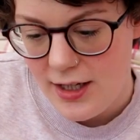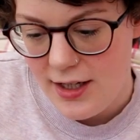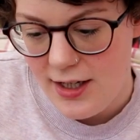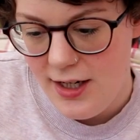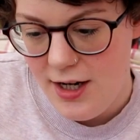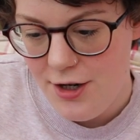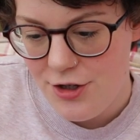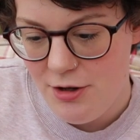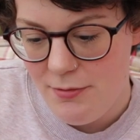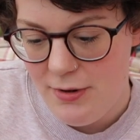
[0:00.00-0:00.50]

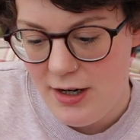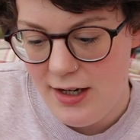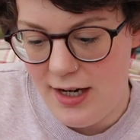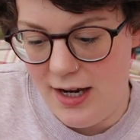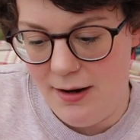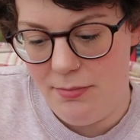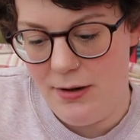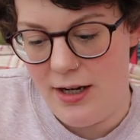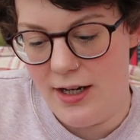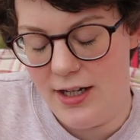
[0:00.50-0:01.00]
Kitties on my
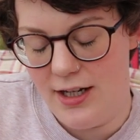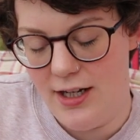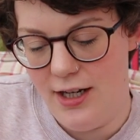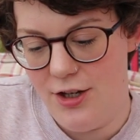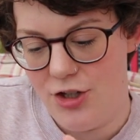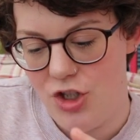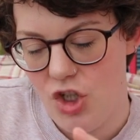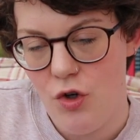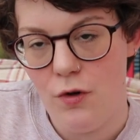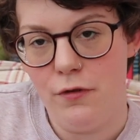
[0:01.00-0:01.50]
lap
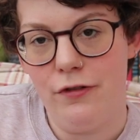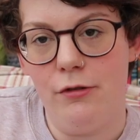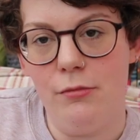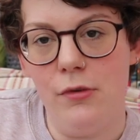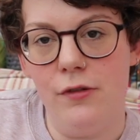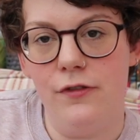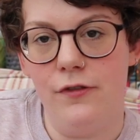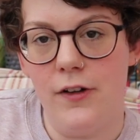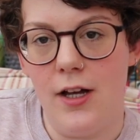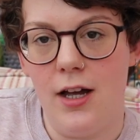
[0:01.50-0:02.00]
blanket. So from
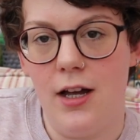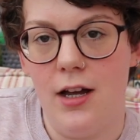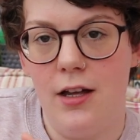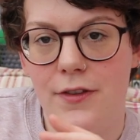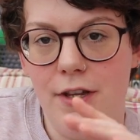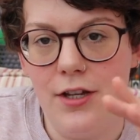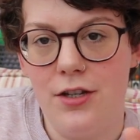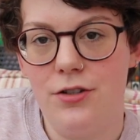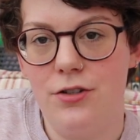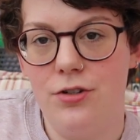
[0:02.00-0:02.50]
afar,
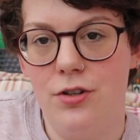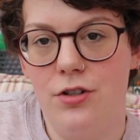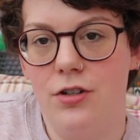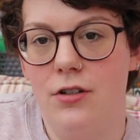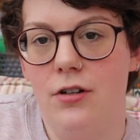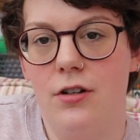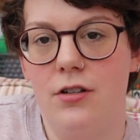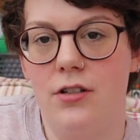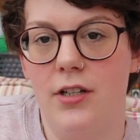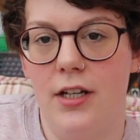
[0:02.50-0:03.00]
this just
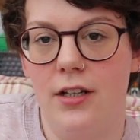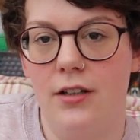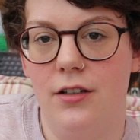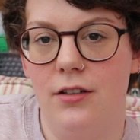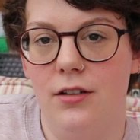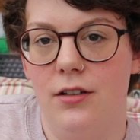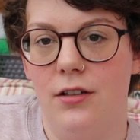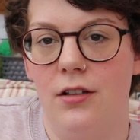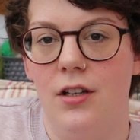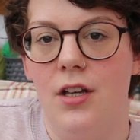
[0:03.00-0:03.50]
looks like
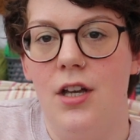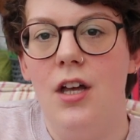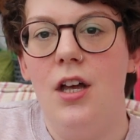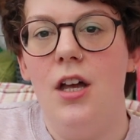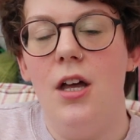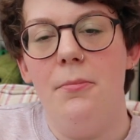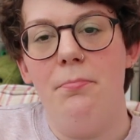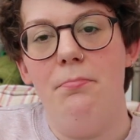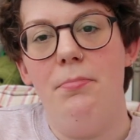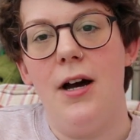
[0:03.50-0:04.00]
a
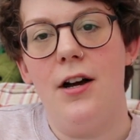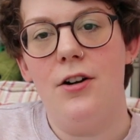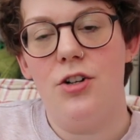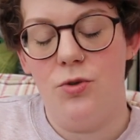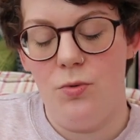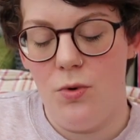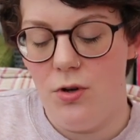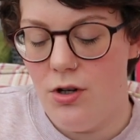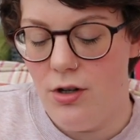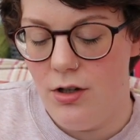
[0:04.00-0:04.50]

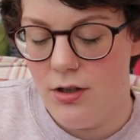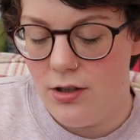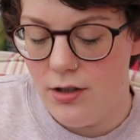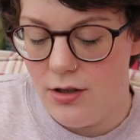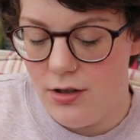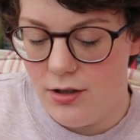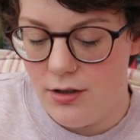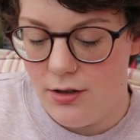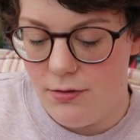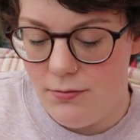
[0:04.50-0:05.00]

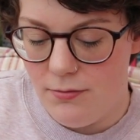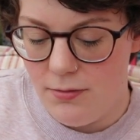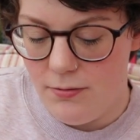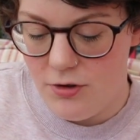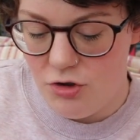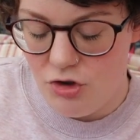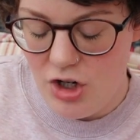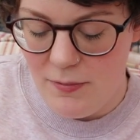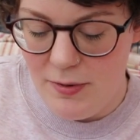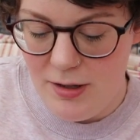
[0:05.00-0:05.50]
patchwork
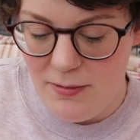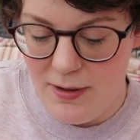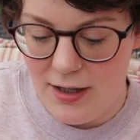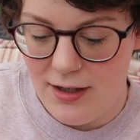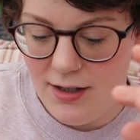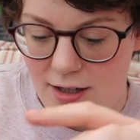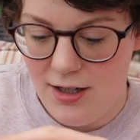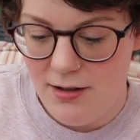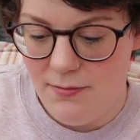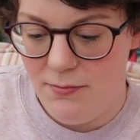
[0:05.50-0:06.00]
scrappy
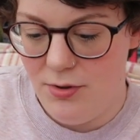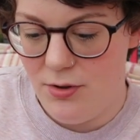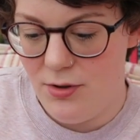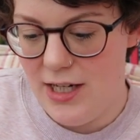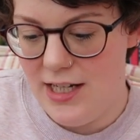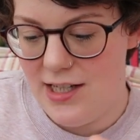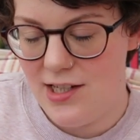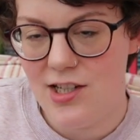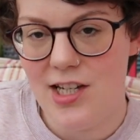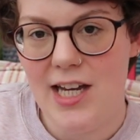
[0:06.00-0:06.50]
blanket,
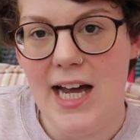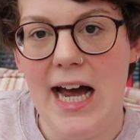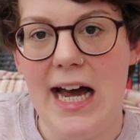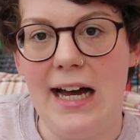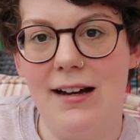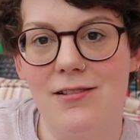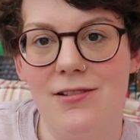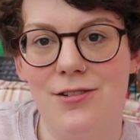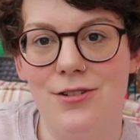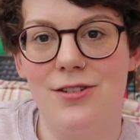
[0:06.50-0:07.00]
but it's
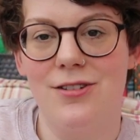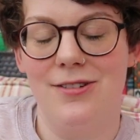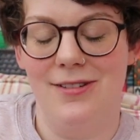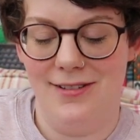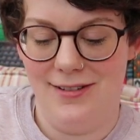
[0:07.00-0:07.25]
cats.